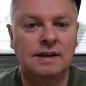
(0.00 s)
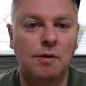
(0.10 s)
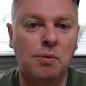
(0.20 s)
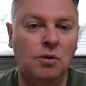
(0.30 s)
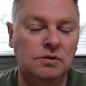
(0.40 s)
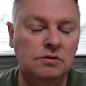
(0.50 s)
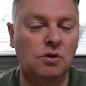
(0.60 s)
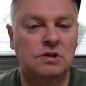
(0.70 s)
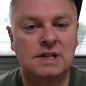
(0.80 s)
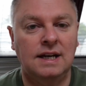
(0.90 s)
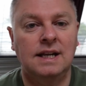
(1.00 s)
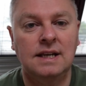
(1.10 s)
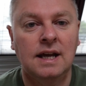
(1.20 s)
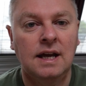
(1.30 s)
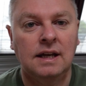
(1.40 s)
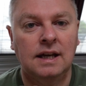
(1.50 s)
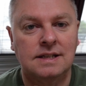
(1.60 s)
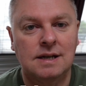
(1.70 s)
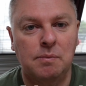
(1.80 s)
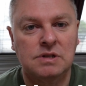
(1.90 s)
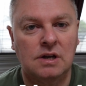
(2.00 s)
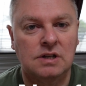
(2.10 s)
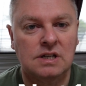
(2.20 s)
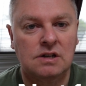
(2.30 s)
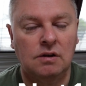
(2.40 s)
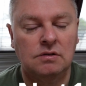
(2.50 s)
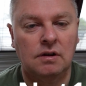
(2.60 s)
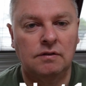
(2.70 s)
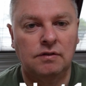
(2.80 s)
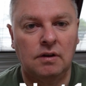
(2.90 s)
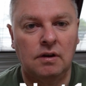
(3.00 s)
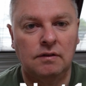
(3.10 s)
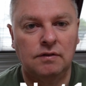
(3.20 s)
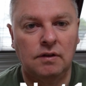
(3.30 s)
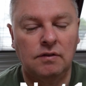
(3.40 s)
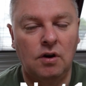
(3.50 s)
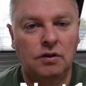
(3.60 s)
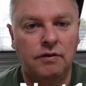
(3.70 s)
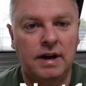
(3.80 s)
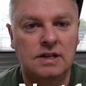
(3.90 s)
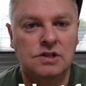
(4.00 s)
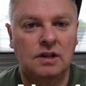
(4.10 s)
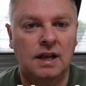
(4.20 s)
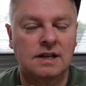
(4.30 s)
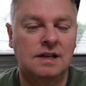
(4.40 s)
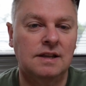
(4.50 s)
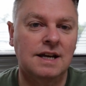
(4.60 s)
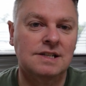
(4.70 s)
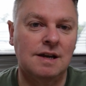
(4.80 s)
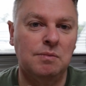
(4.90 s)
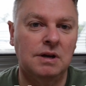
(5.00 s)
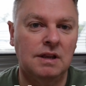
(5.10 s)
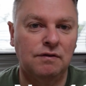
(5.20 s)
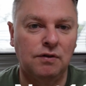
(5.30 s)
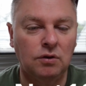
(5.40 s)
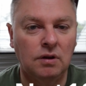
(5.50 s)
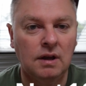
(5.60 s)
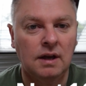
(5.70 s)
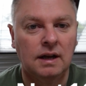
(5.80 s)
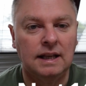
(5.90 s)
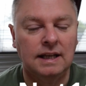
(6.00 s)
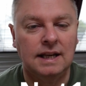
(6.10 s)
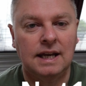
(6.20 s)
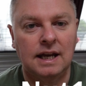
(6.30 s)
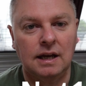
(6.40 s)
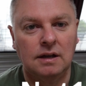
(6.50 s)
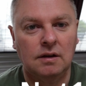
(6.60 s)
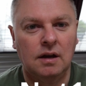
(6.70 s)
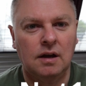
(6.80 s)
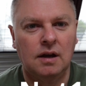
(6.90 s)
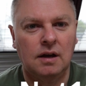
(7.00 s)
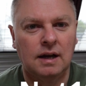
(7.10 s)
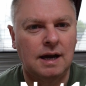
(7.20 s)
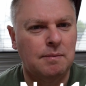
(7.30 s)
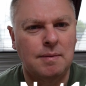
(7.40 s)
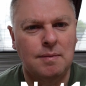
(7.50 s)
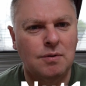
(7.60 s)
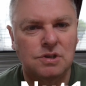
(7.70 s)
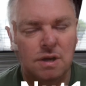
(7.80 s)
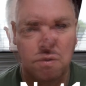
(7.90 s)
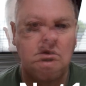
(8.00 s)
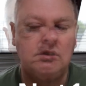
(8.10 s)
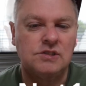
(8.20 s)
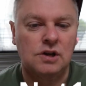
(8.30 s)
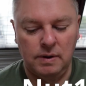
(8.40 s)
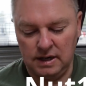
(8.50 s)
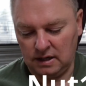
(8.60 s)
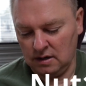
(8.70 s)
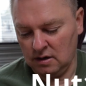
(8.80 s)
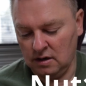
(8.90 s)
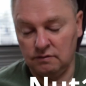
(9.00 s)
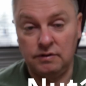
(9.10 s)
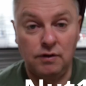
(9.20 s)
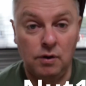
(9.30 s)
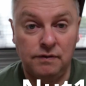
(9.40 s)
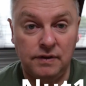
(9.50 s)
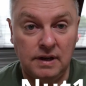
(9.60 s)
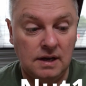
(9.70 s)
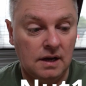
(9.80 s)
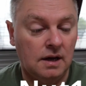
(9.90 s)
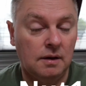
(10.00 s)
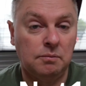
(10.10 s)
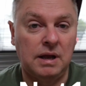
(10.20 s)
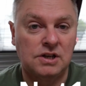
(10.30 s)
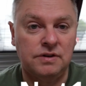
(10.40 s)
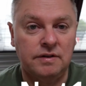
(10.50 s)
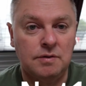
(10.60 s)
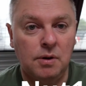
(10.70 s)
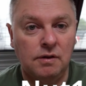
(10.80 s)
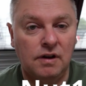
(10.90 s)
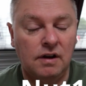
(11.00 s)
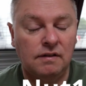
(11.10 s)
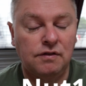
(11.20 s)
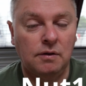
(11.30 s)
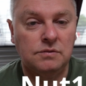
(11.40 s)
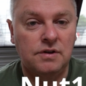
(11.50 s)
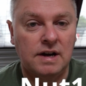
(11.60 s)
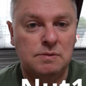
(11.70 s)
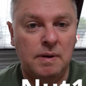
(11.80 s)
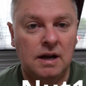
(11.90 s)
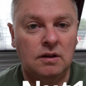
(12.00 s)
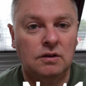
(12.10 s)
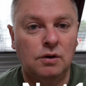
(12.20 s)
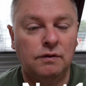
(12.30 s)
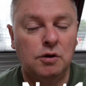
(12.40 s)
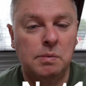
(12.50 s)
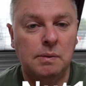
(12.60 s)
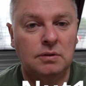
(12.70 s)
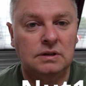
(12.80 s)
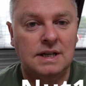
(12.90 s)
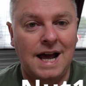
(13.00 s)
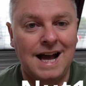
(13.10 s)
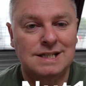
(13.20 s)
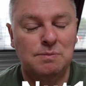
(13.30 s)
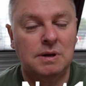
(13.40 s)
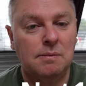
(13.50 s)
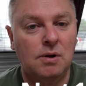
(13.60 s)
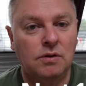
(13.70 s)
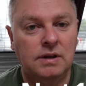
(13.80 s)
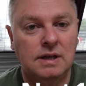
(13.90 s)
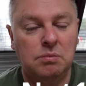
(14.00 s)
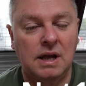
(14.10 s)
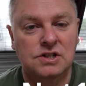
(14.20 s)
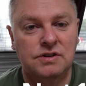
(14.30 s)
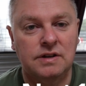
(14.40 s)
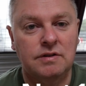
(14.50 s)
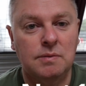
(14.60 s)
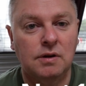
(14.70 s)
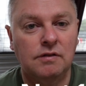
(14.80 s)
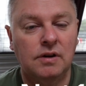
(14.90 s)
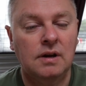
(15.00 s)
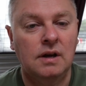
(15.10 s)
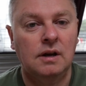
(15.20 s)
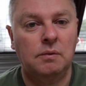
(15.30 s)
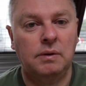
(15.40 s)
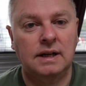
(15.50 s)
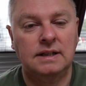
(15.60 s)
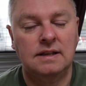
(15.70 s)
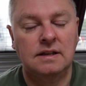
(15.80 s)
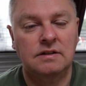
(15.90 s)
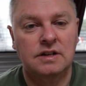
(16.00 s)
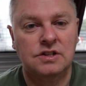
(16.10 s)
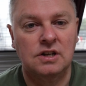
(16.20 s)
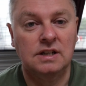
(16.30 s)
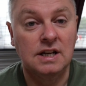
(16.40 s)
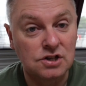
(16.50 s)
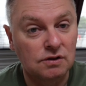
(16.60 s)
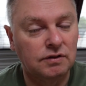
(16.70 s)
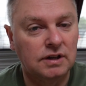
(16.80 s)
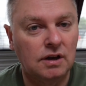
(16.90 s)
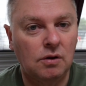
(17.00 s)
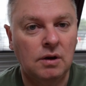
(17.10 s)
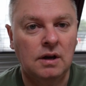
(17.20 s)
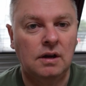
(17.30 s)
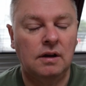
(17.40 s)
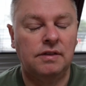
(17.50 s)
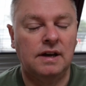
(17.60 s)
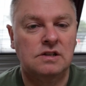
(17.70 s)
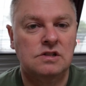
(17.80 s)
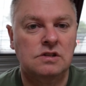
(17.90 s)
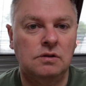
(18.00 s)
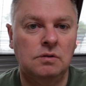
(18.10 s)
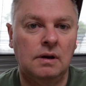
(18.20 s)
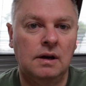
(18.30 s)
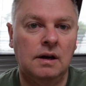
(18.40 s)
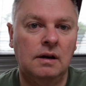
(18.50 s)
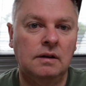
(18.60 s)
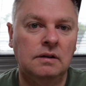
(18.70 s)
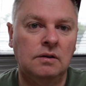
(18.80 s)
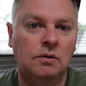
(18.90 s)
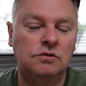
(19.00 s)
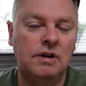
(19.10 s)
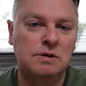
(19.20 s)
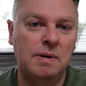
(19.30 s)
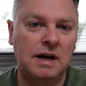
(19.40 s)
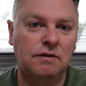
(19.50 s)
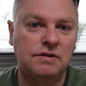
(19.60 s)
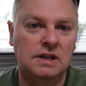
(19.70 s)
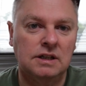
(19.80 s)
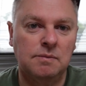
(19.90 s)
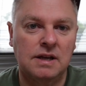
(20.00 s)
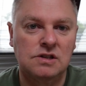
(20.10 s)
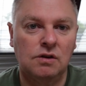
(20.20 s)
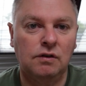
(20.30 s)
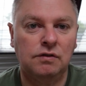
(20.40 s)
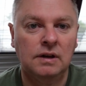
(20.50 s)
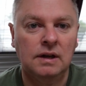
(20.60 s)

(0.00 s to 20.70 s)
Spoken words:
If you put NUT10 in, you get 10% discount of all the range. Like I said, they sent me the full cleaning kit. I can't remember how much that was. So that's a quick review of the Black Streak Remover from DrySparkle. I know a few people did ask me about the Black Streak Remover when I did the initial video. And thanks to DrySparkle for sending me that stuff.